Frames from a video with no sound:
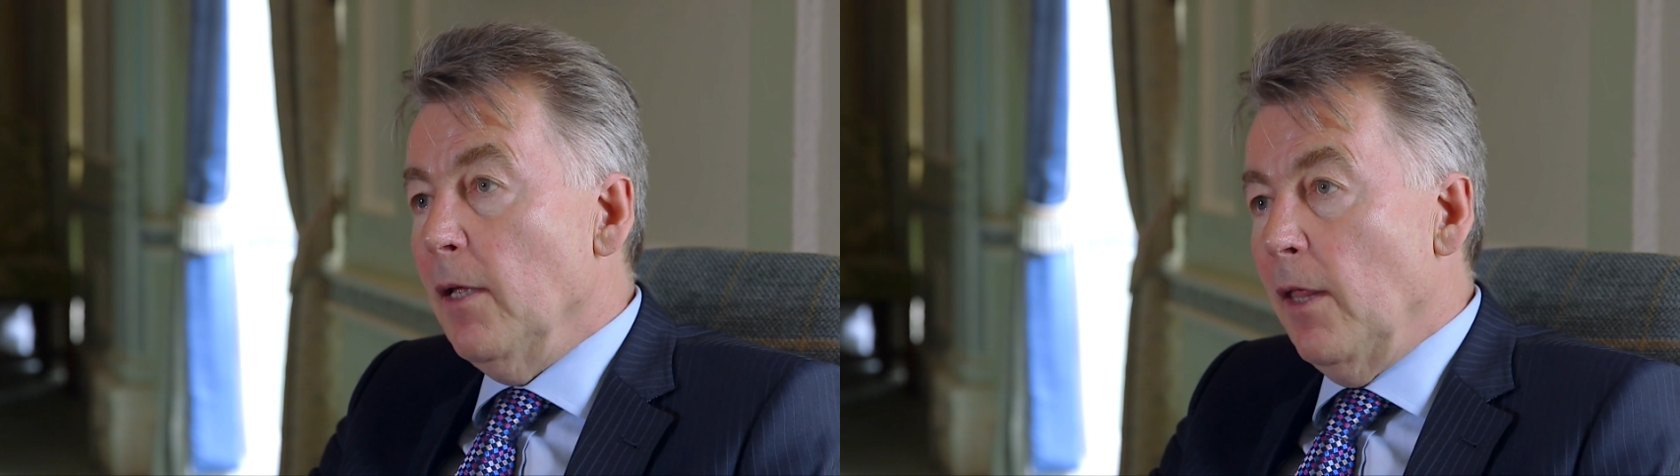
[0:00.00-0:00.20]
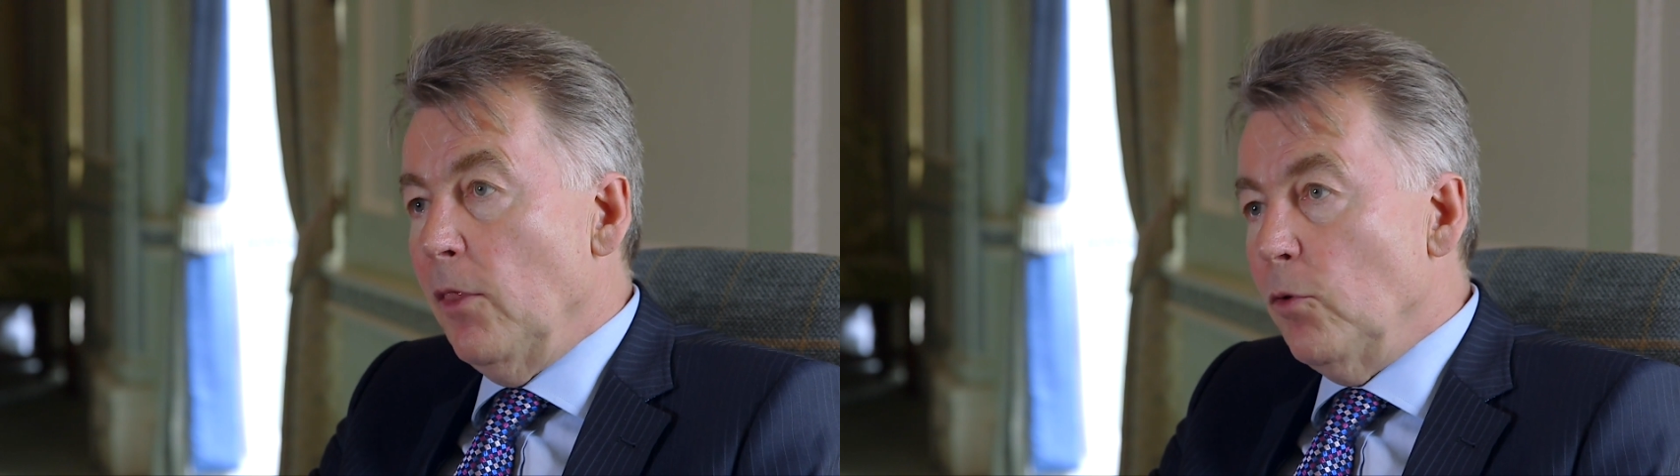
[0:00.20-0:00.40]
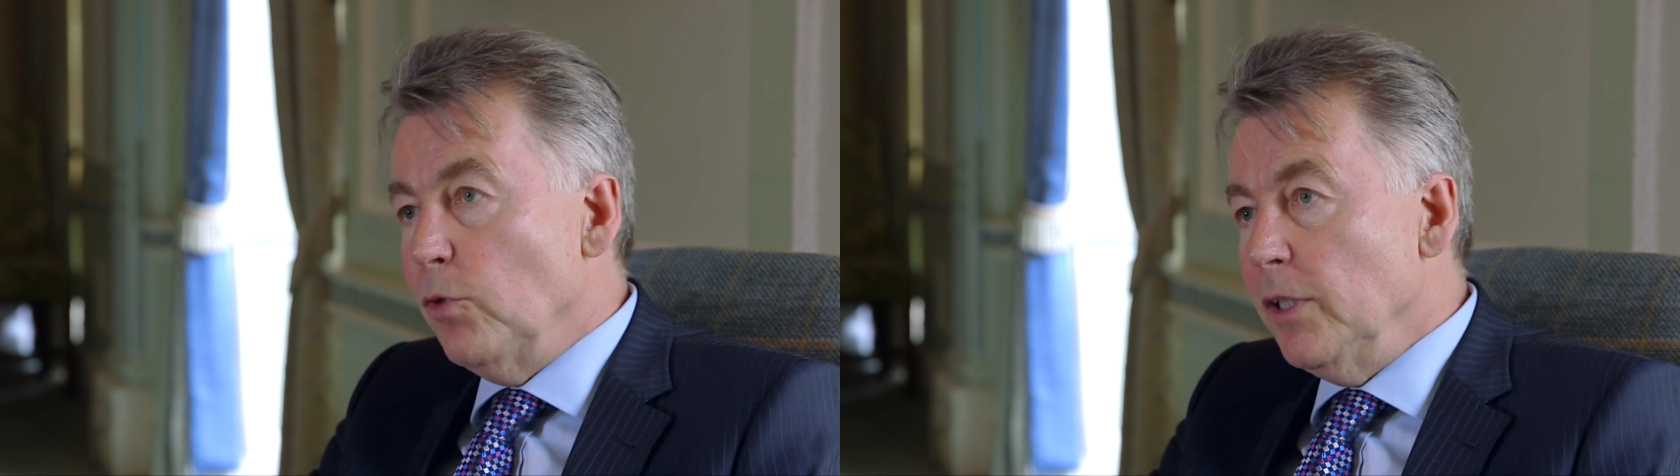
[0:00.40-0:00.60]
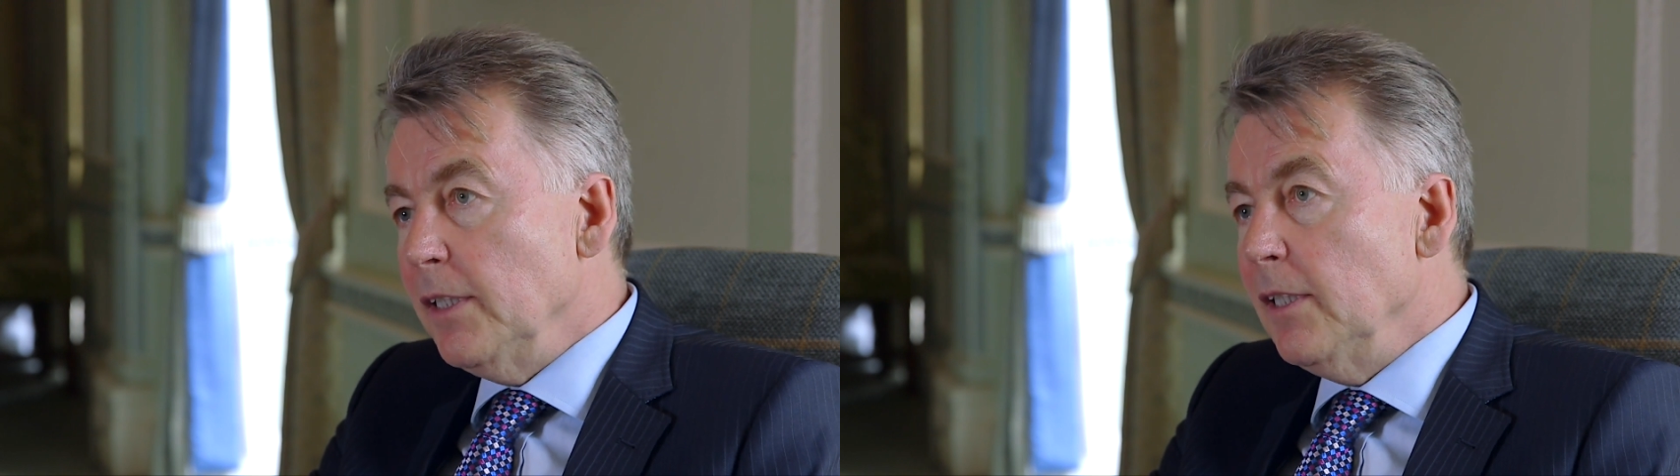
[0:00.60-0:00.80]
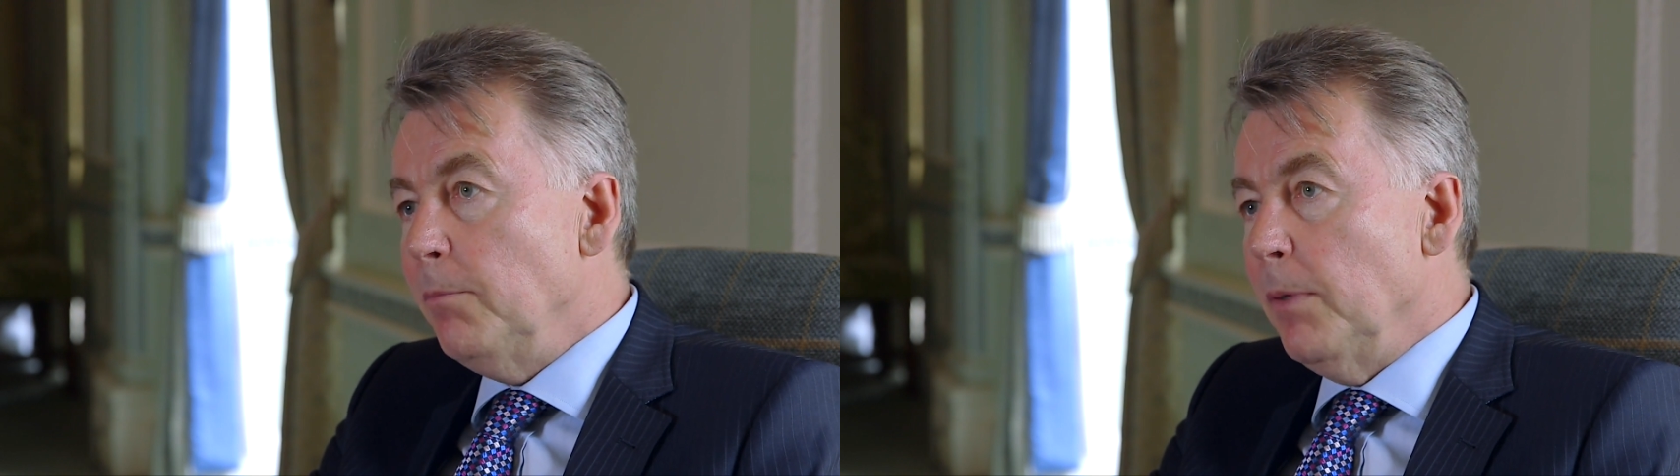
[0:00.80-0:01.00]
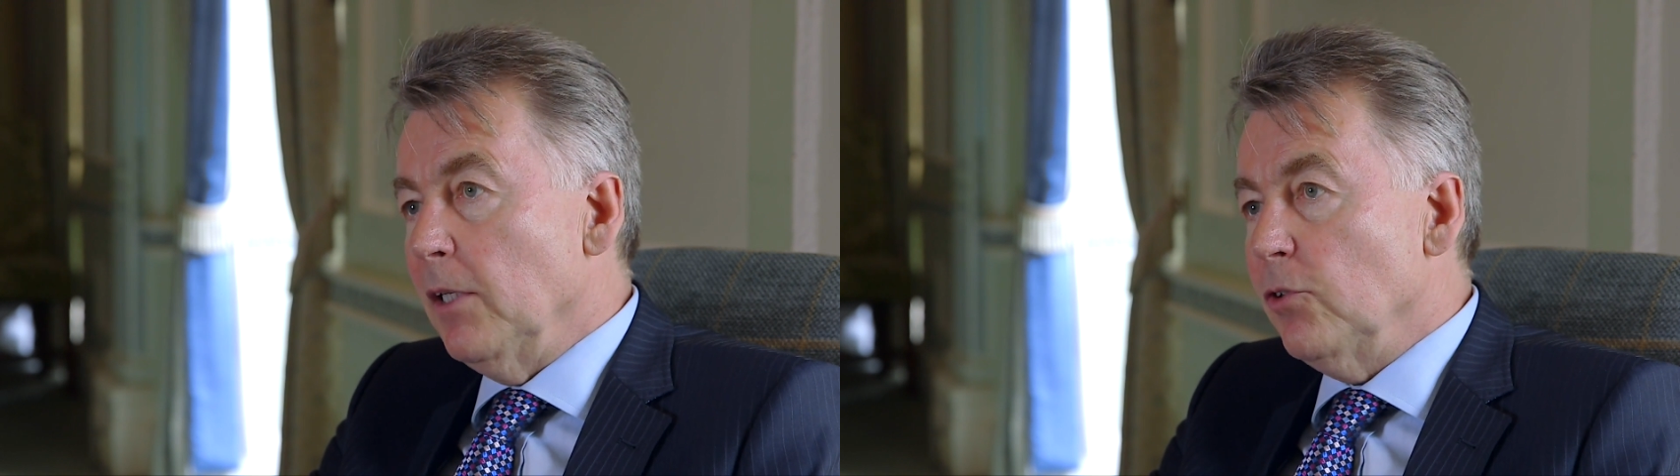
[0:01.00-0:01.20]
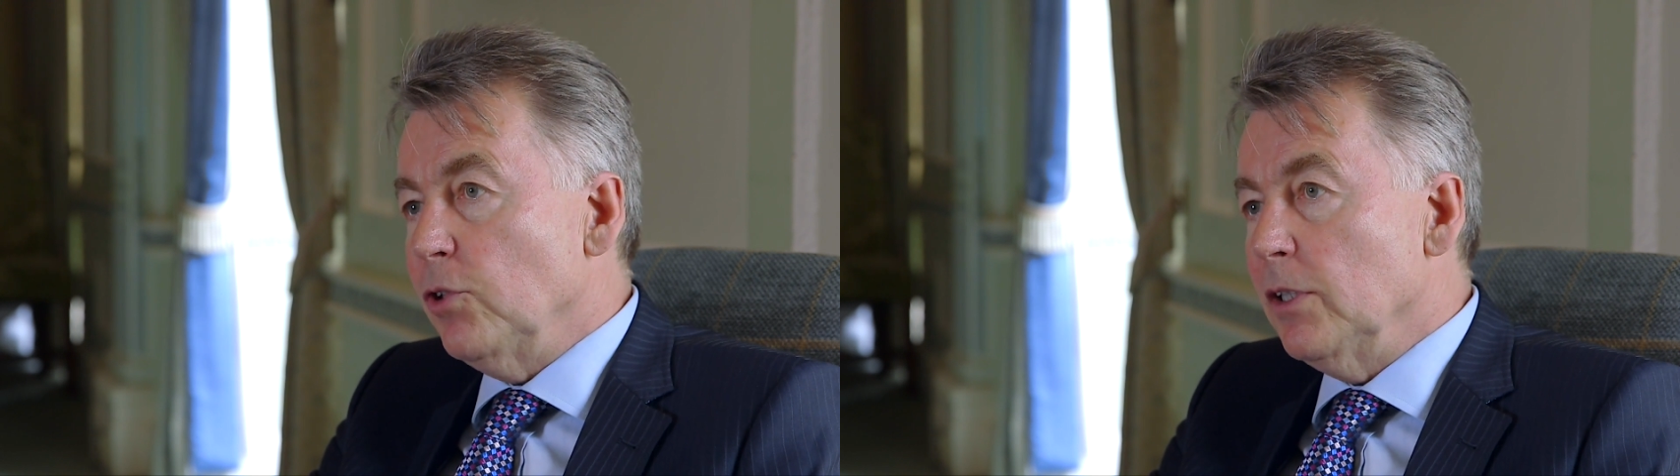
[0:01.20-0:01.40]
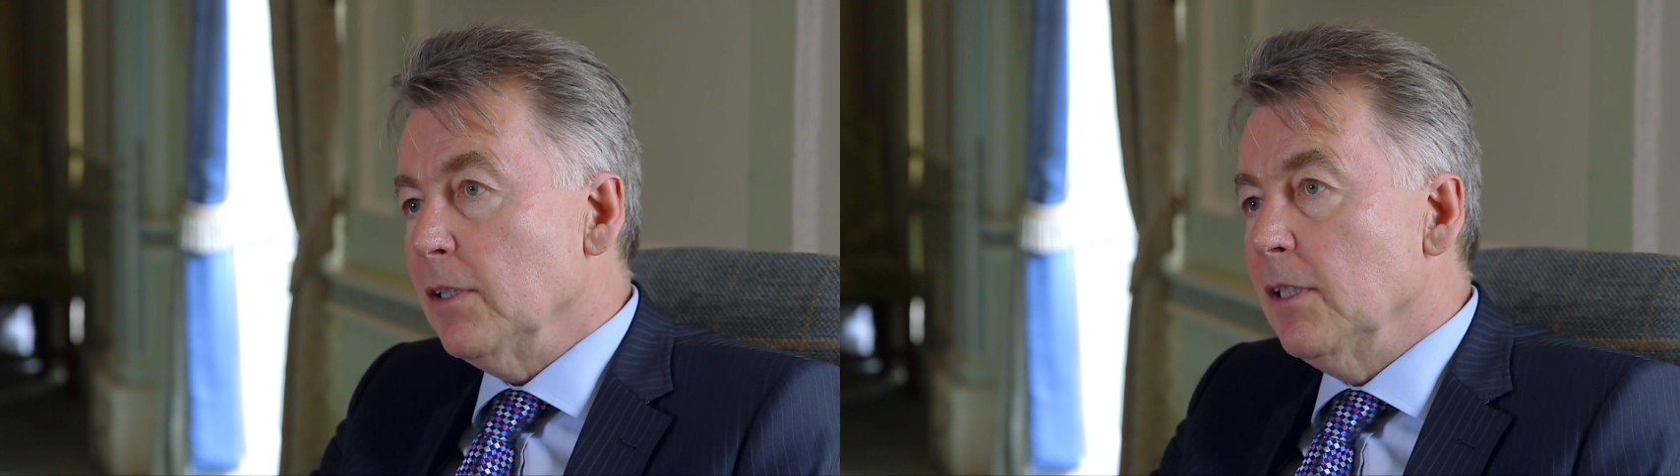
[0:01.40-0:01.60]
And the reason it
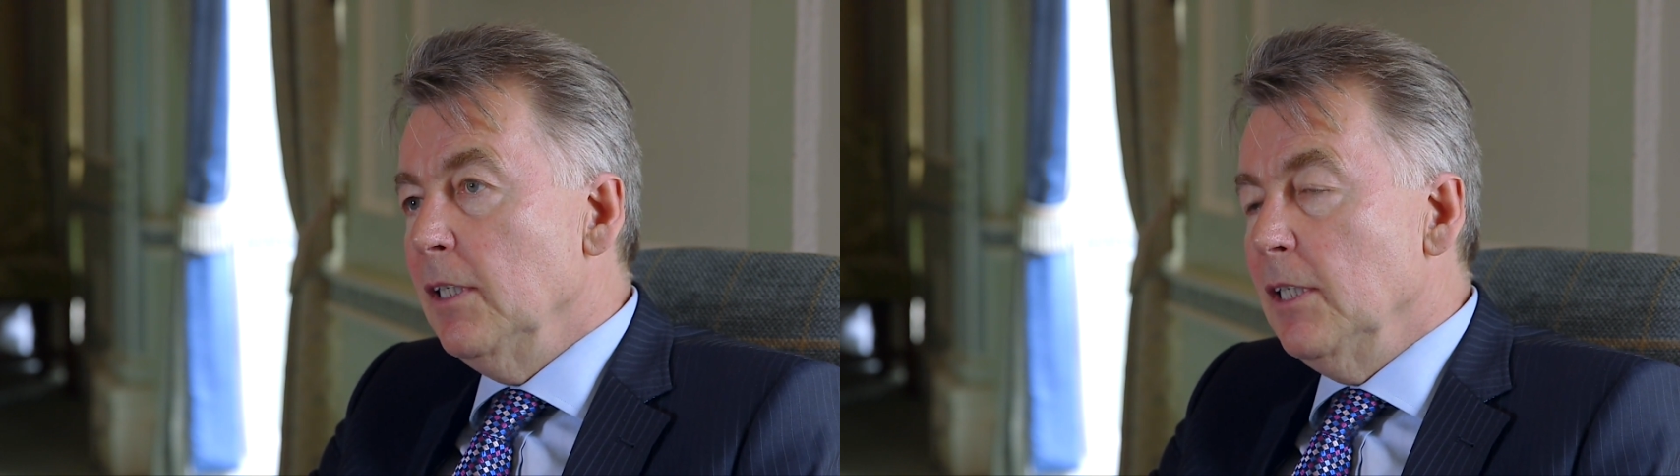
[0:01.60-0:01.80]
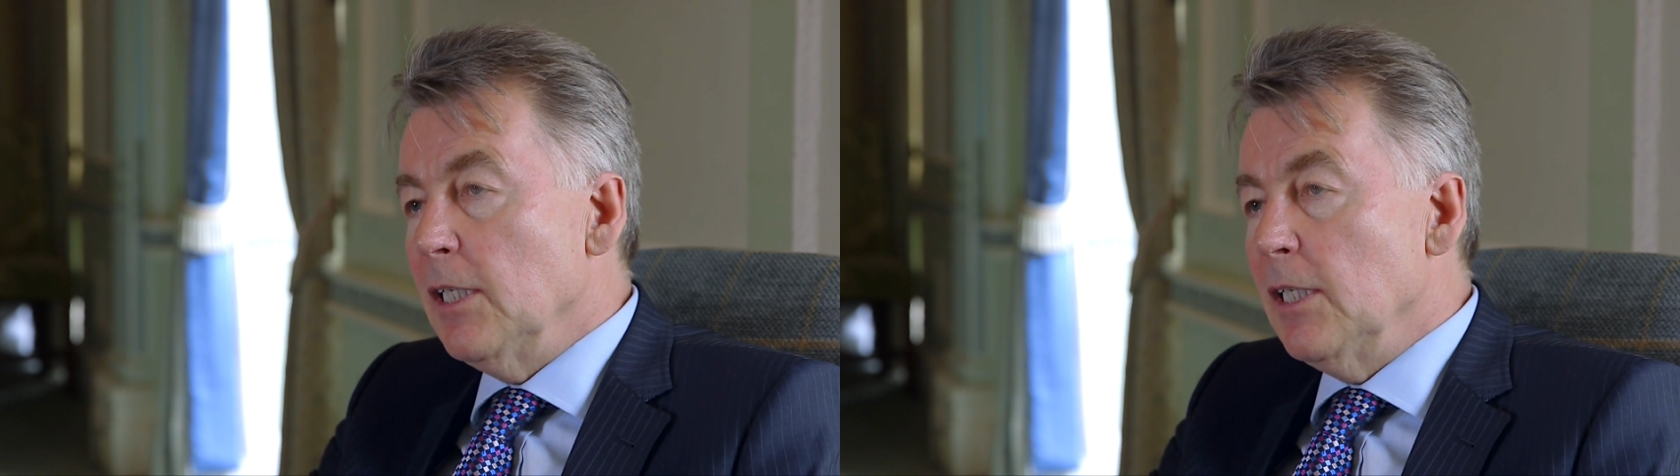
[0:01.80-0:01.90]
bulges